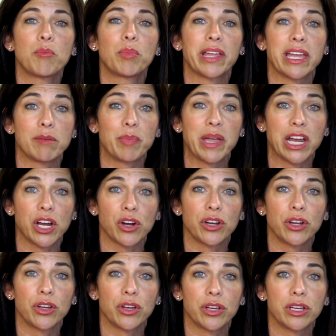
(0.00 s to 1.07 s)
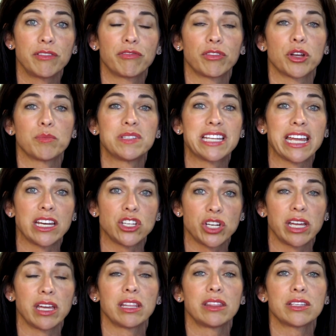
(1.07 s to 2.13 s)
Planned Parenthood from
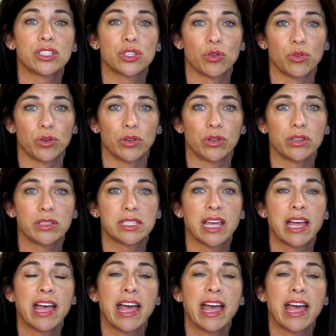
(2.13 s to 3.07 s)
teaching in the schools.